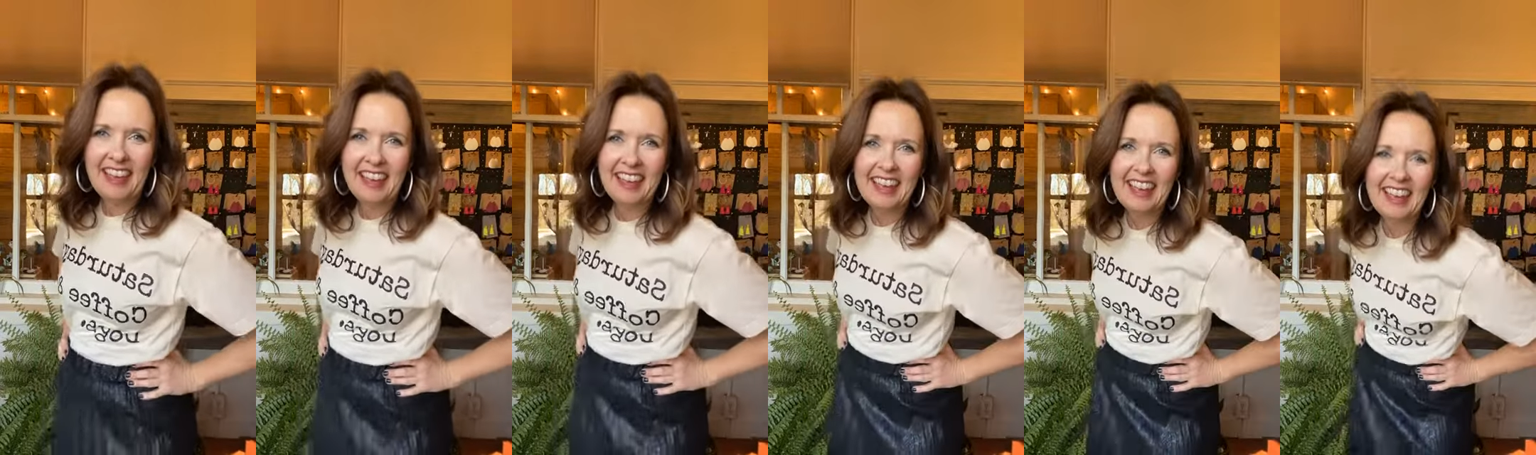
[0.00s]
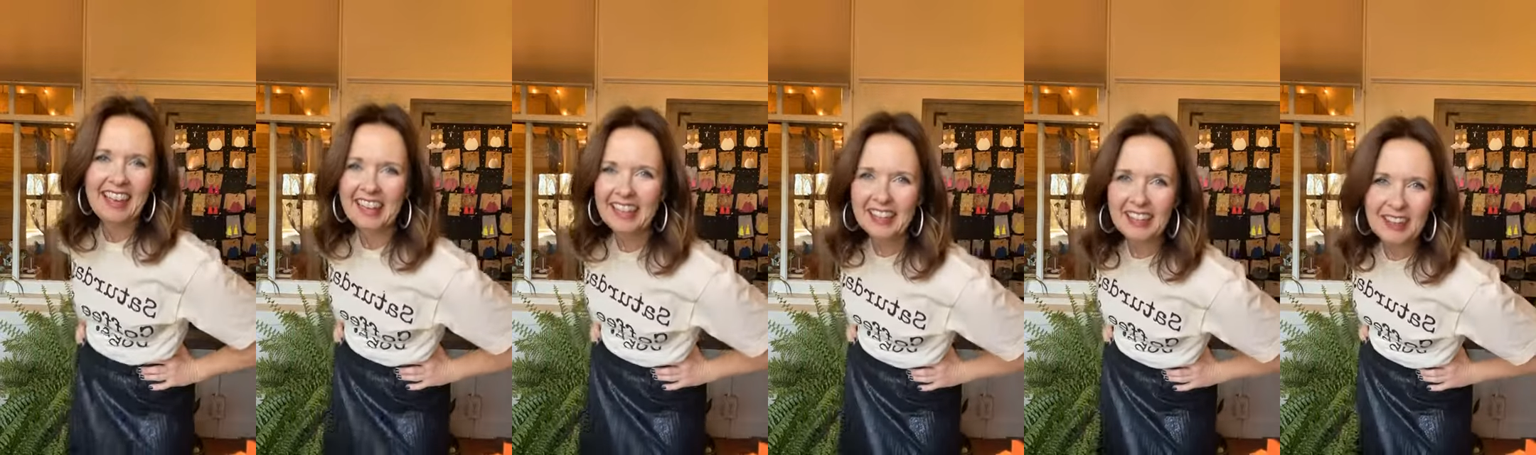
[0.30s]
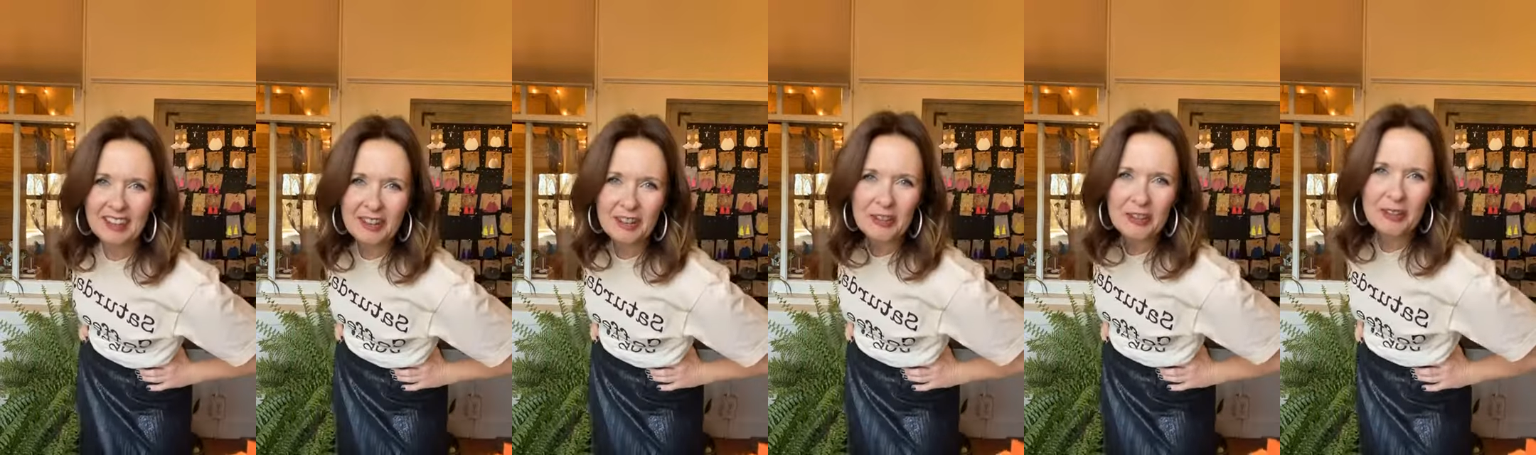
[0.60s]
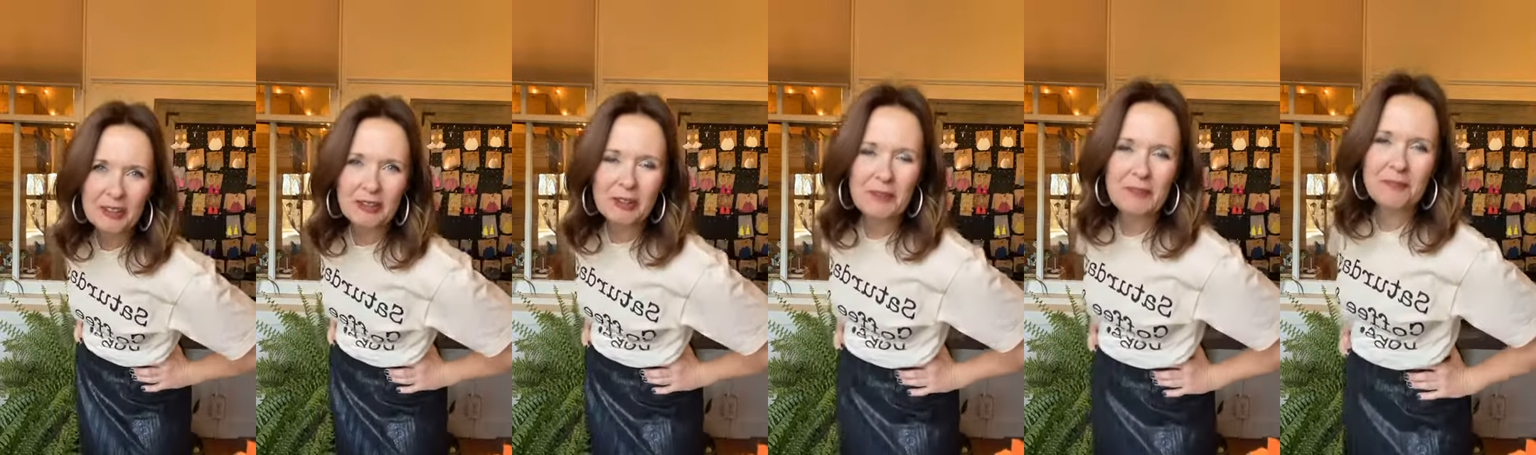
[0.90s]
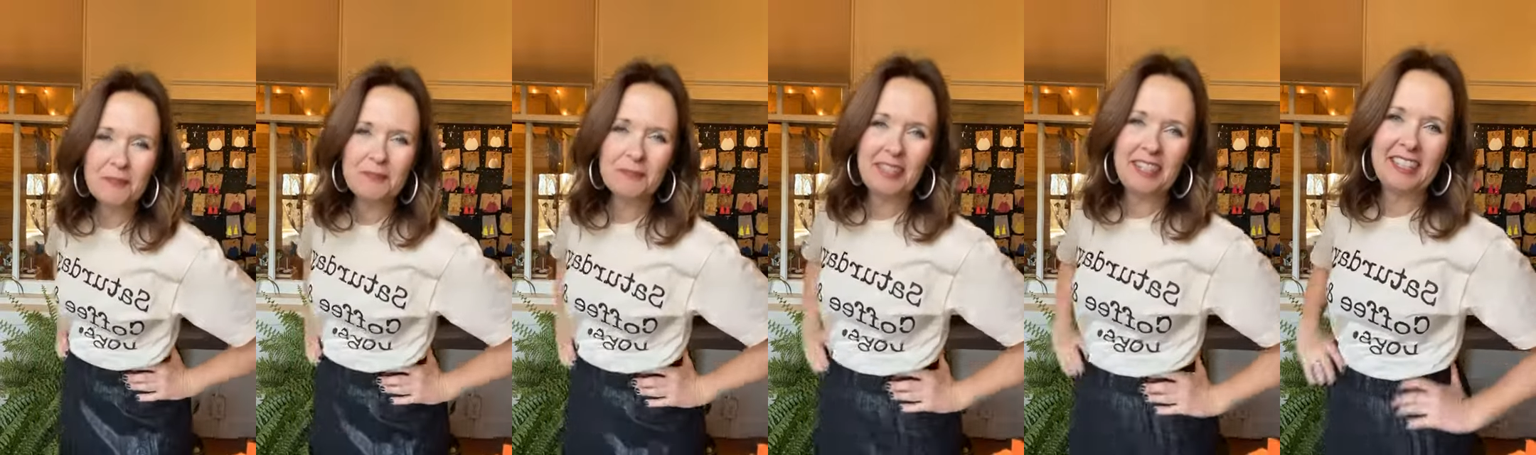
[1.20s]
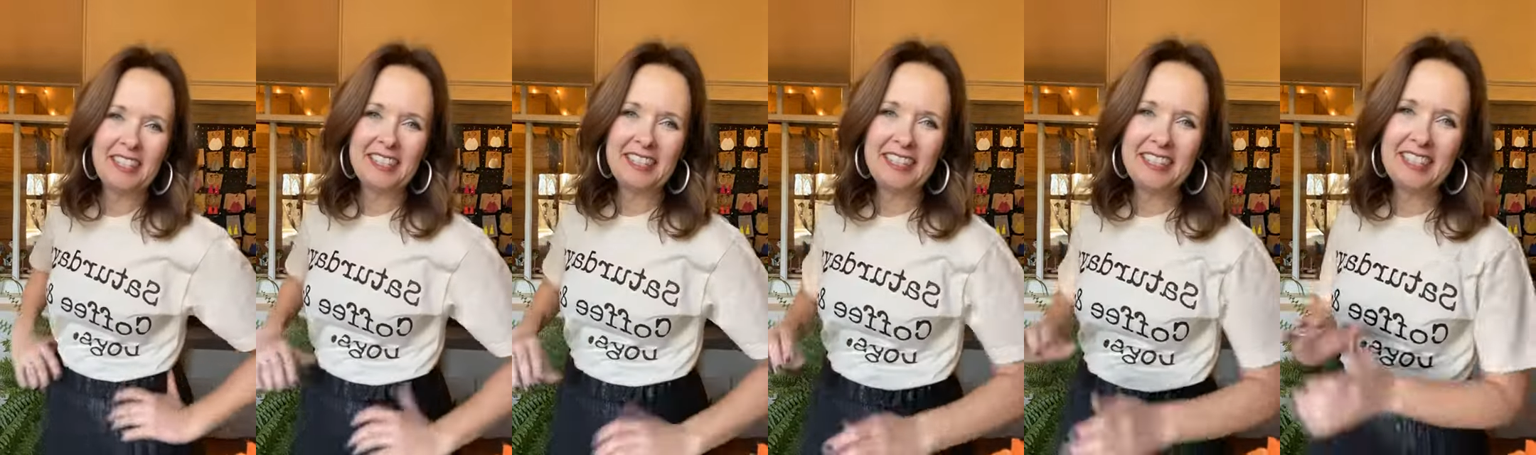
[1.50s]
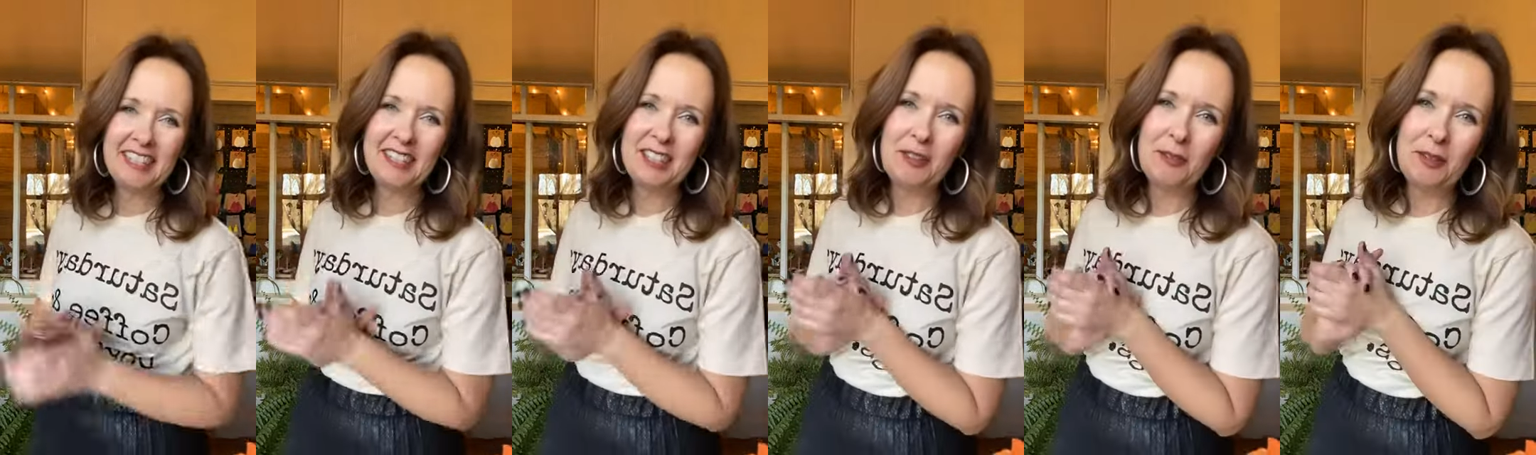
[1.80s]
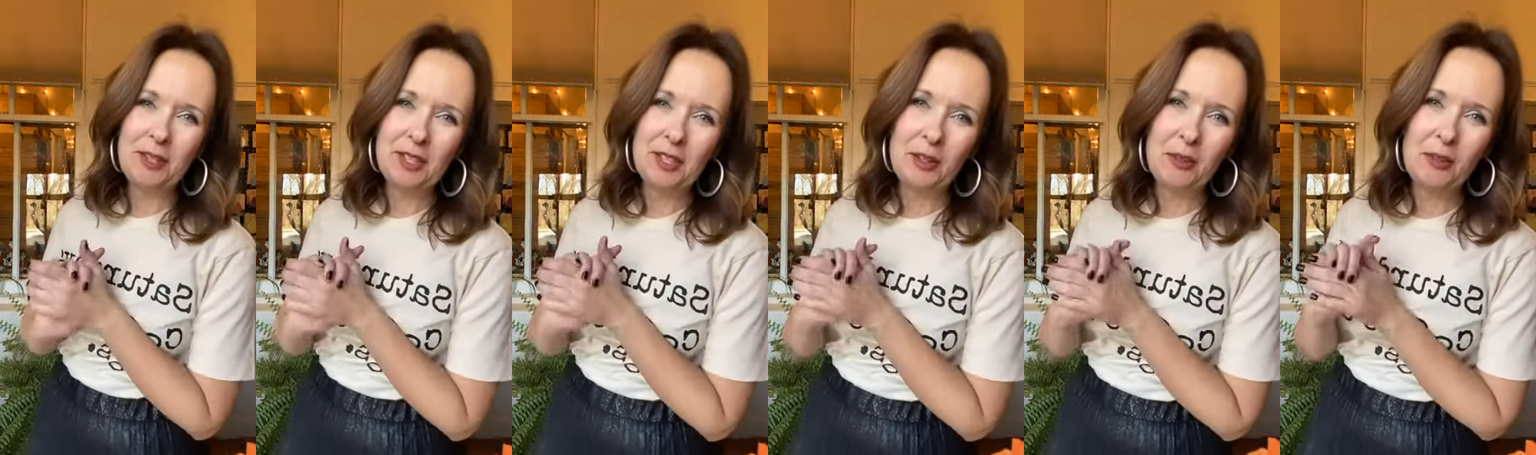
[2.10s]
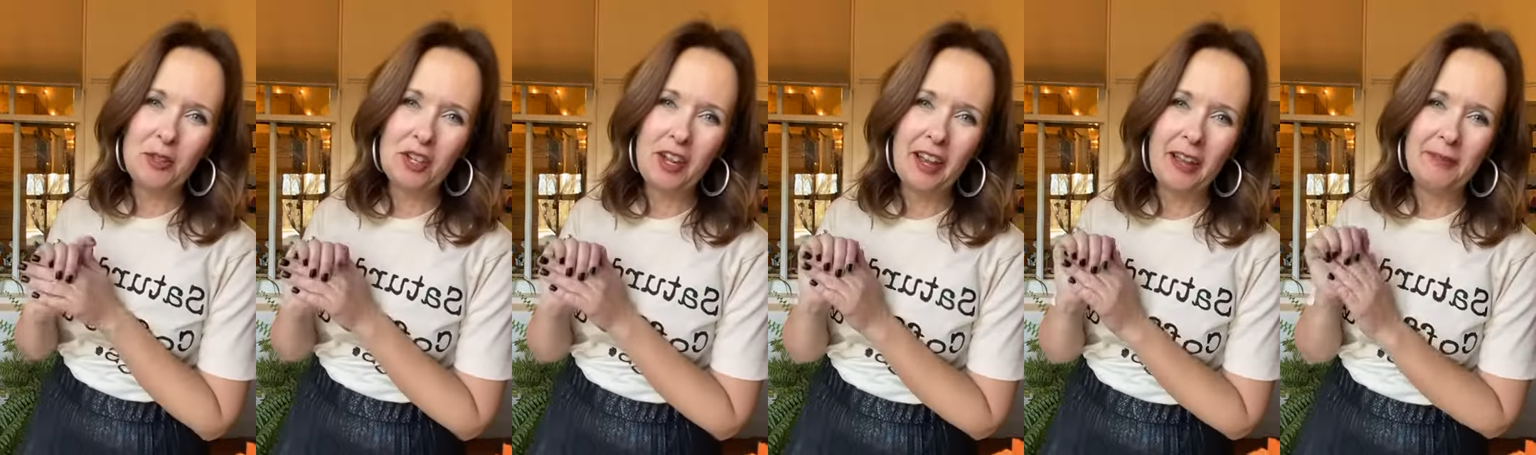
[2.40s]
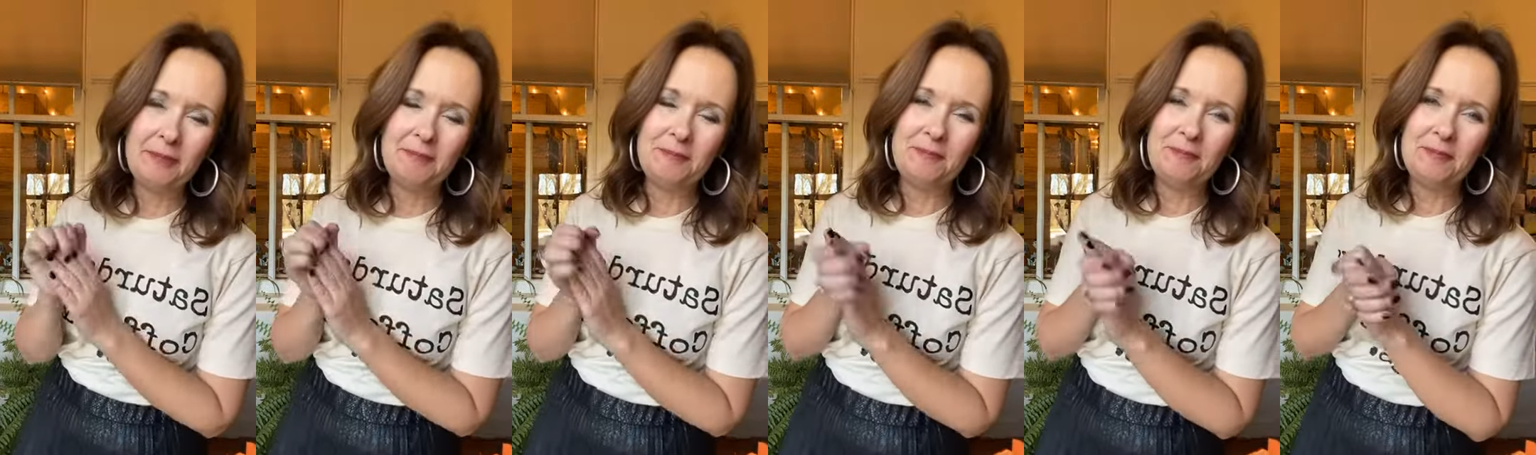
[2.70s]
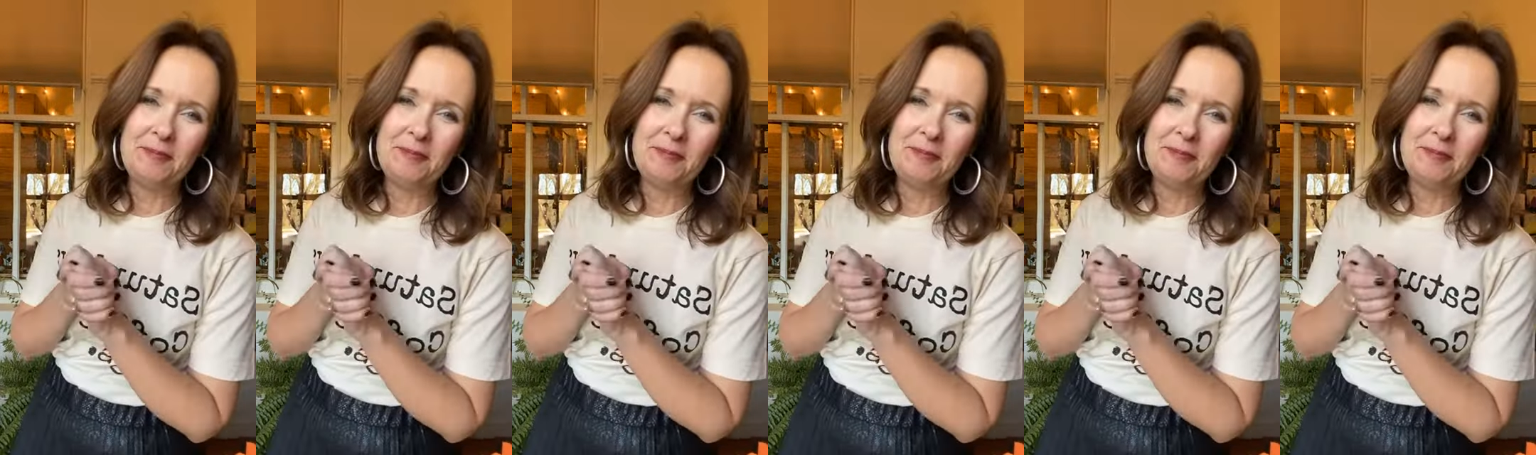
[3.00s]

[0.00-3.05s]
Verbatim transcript: Hello, it's Lisa with Soulshine,